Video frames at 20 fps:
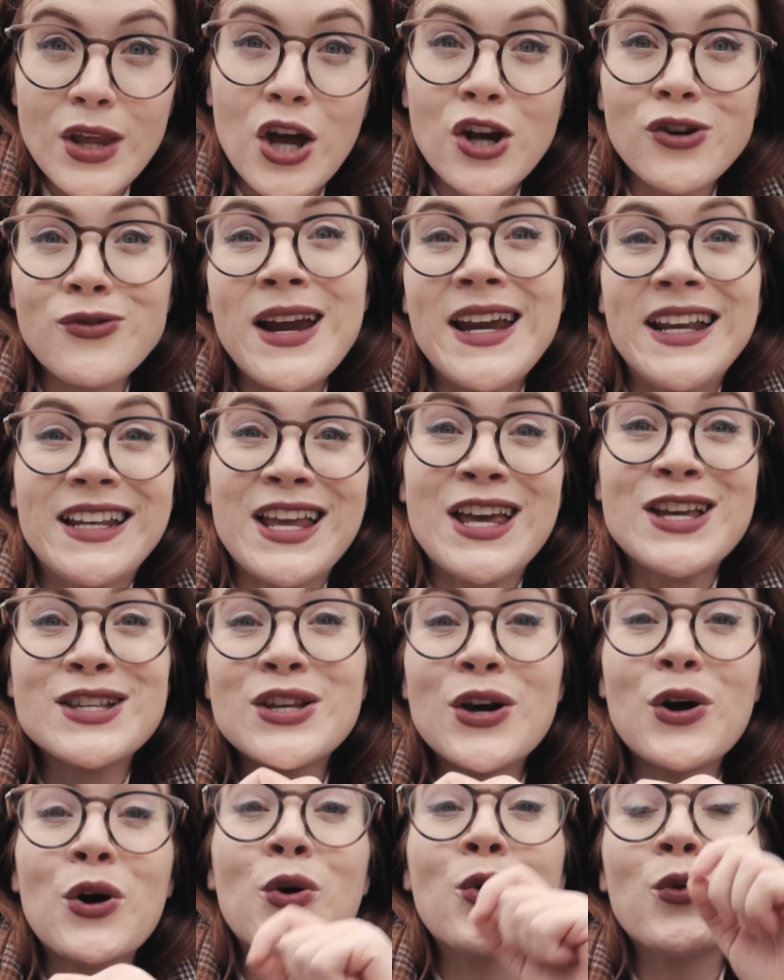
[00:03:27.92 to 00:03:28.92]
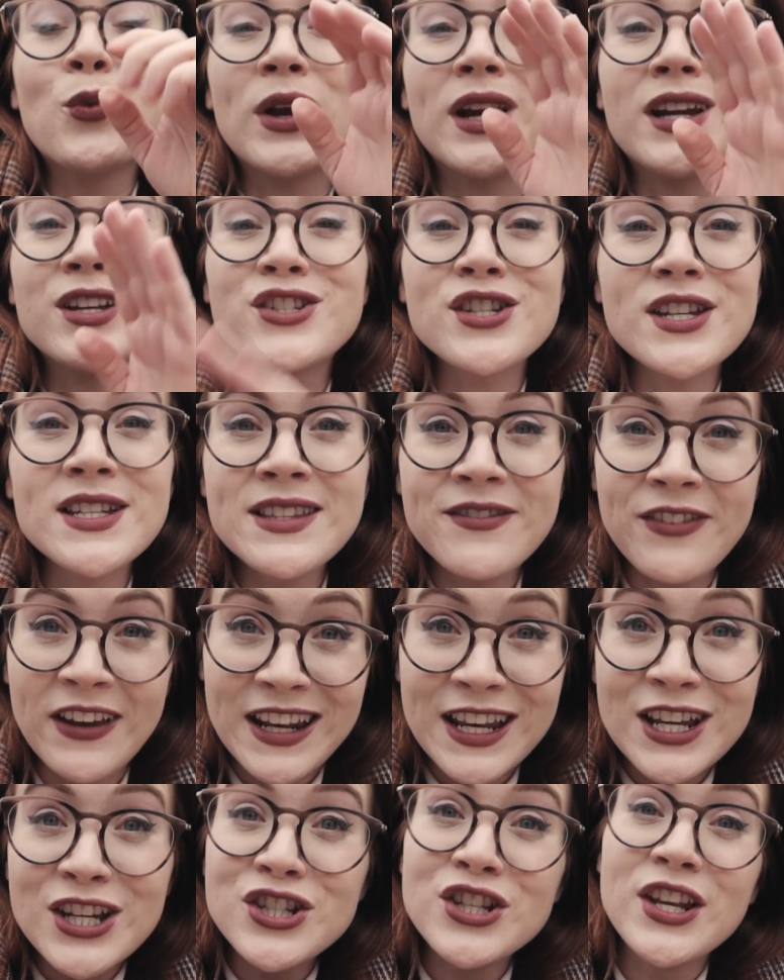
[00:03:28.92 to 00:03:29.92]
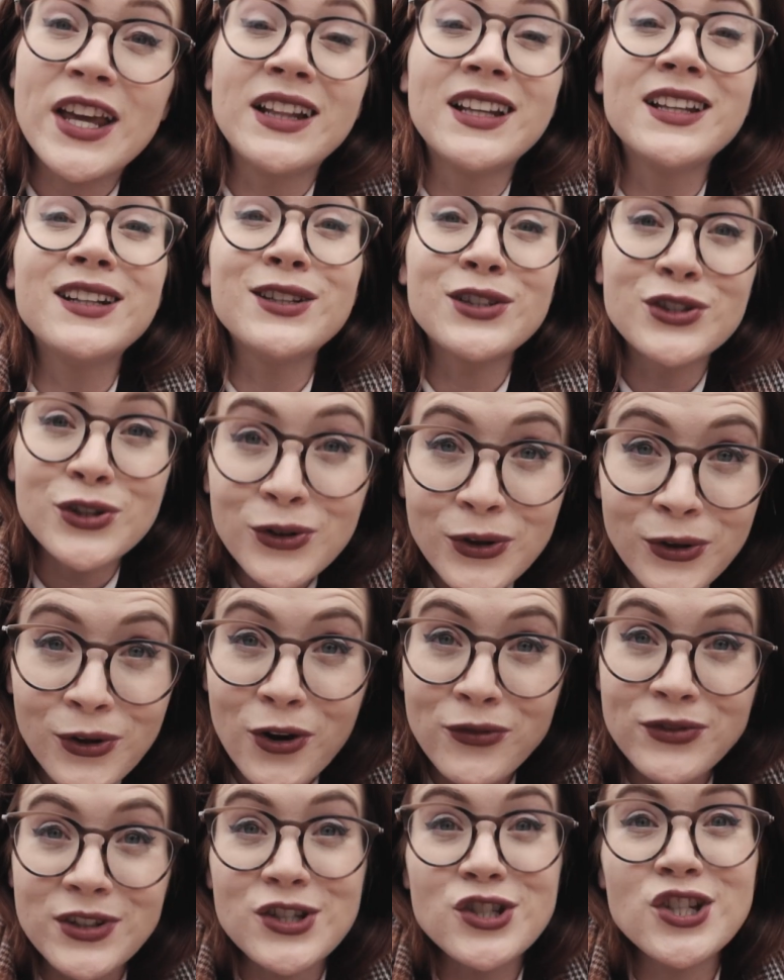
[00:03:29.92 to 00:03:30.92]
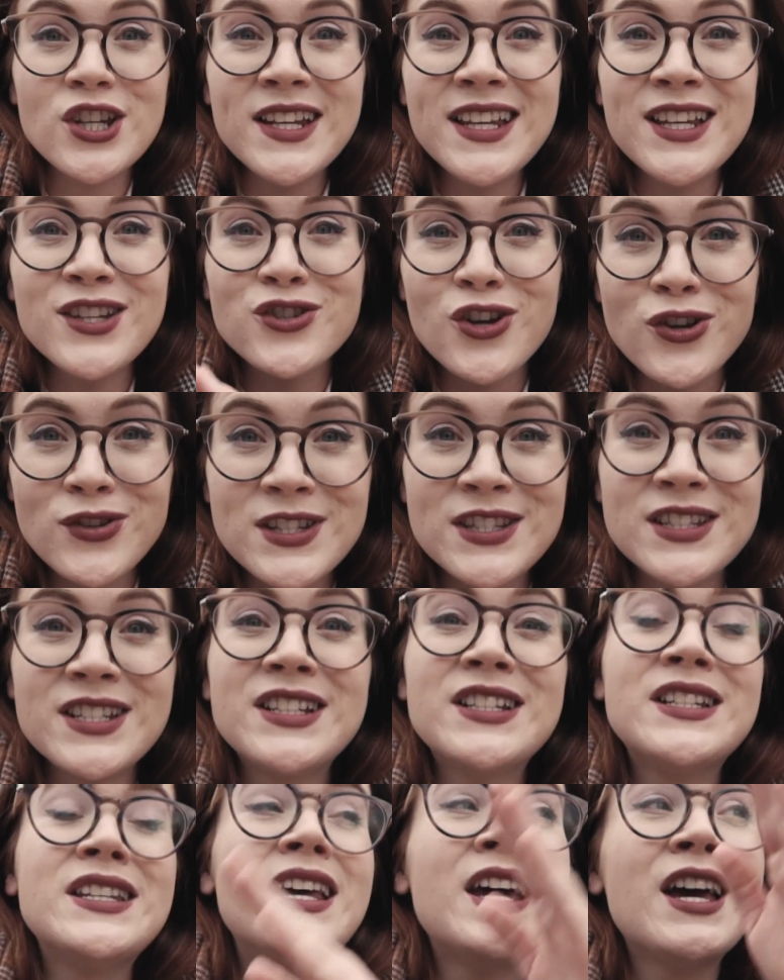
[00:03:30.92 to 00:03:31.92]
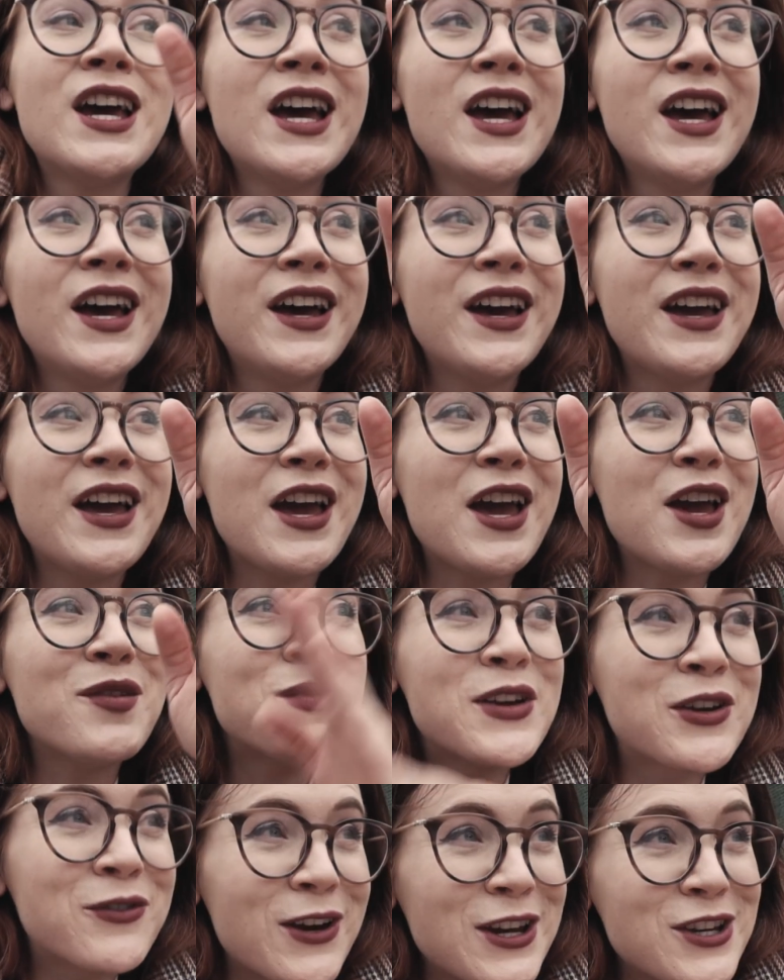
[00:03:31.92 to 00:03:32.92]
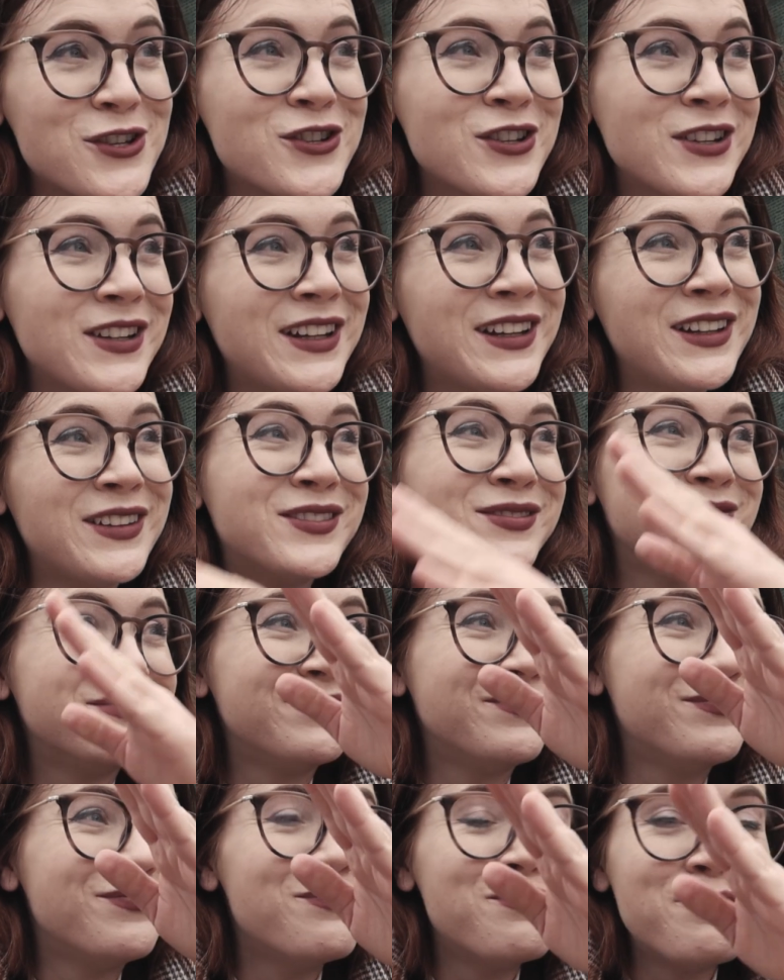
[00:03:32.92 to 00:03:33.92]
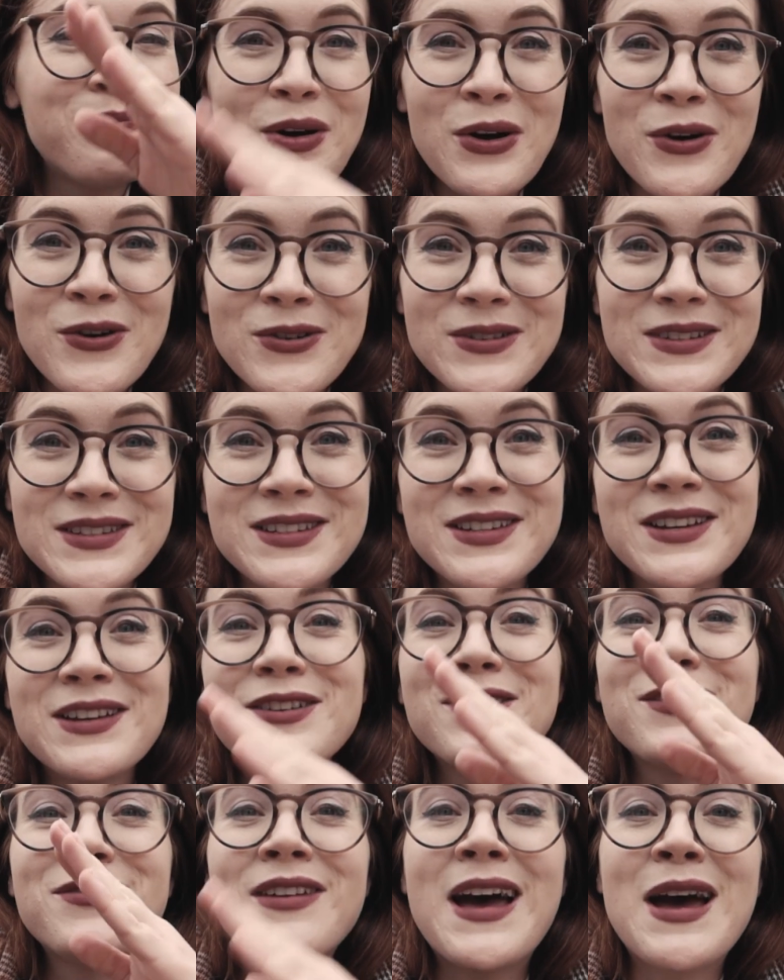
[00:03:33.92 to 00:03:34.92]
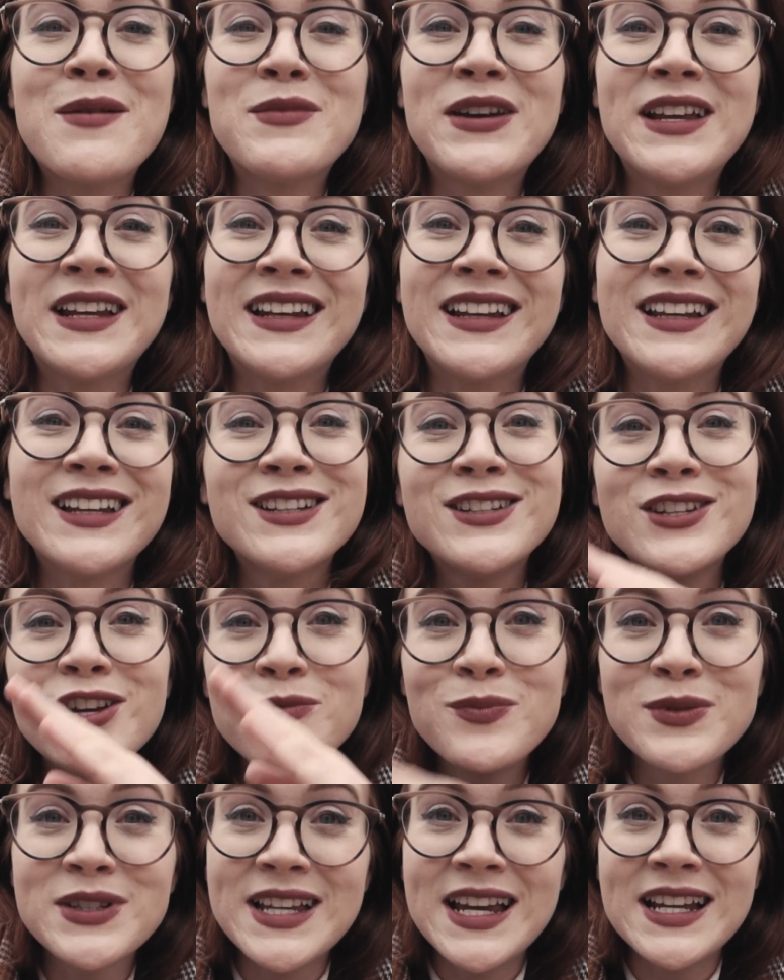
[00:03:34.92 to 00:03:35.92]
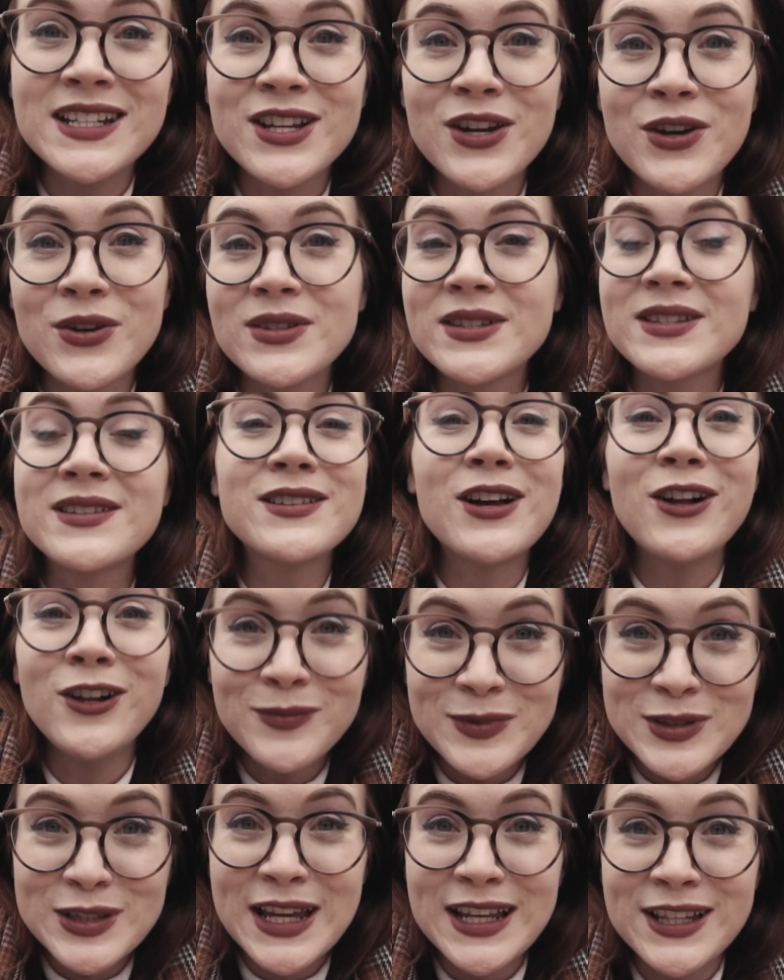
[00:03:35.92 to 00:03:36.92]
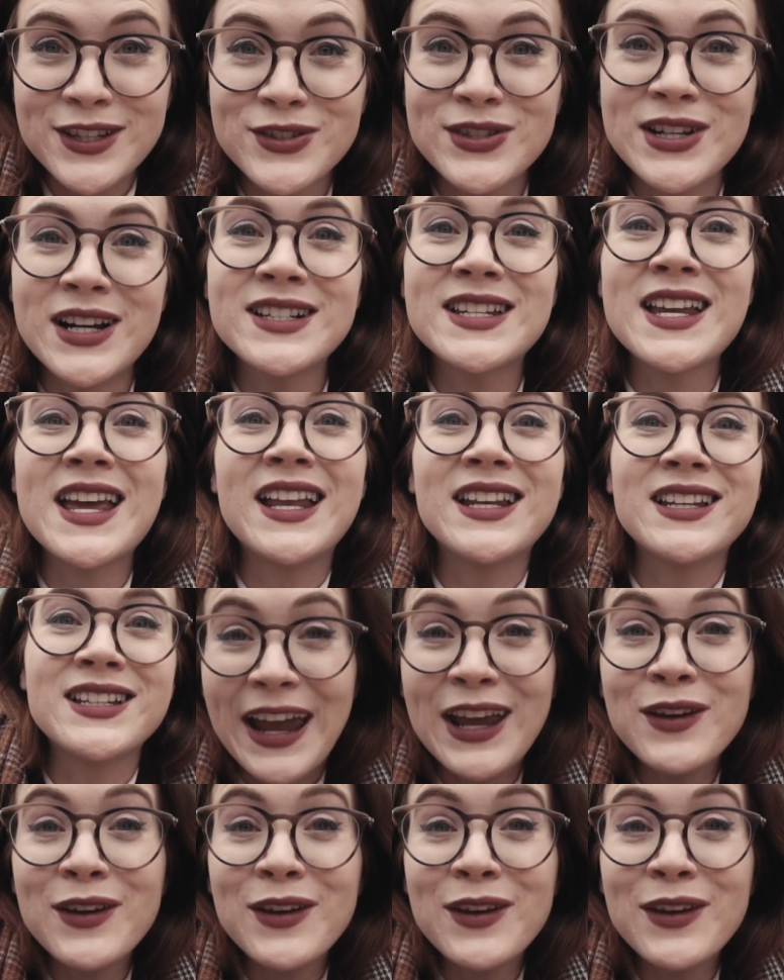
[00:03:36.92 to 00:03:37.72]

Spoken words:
Alright, so we just finished a little tour of the Jeanie Johnston emigration boat. Famine, no potatoes, all potatoes are dead.